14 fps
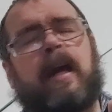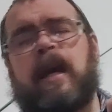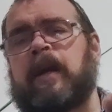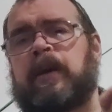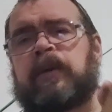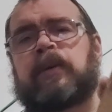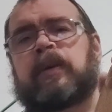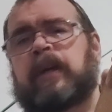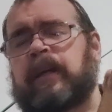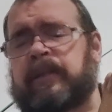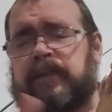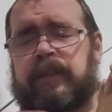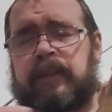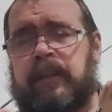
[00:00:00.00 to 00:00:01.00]
And other
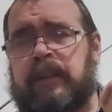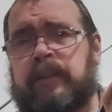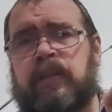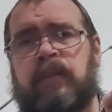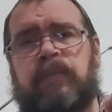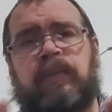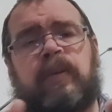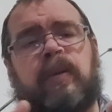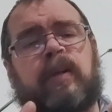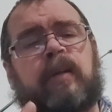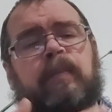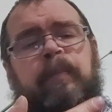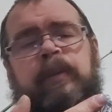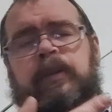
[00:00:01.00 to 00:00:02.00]
guns, it's going to
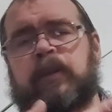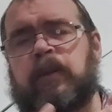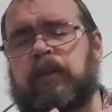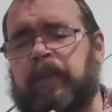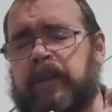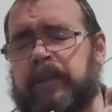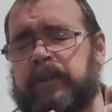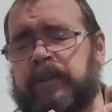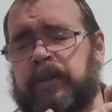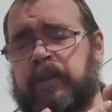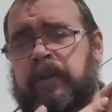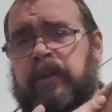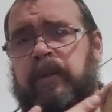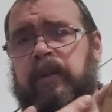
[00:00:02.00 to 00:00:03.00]
vary, but you're going to
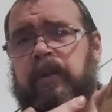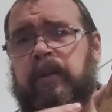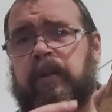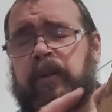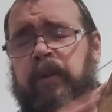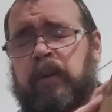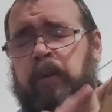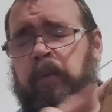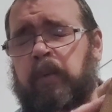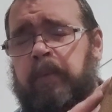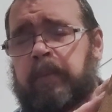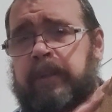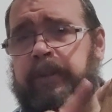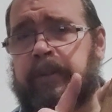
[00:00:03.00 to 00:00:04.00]
want
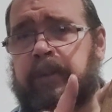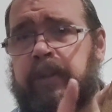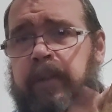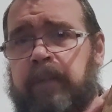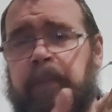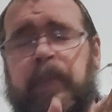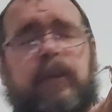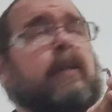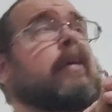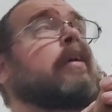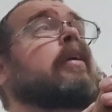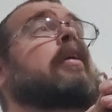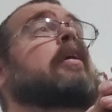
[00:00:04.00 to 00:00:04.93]
to make sure you have a plug.